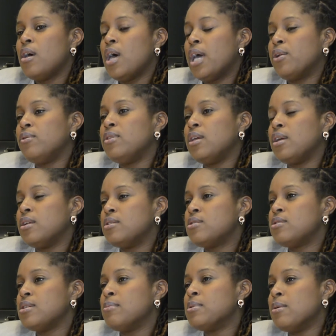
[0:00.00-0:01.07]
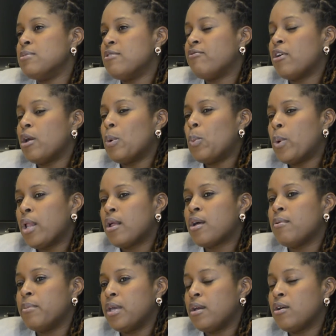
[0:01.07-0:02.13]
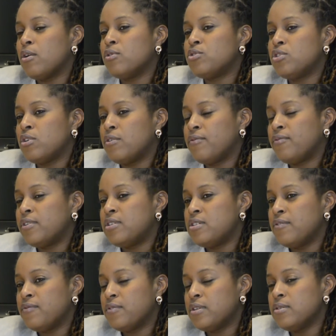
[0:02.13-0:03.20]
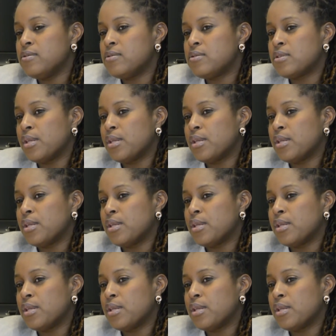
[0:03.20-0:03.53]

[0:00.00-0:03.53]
I don't think it's sometimes a very welcoming culture for difference.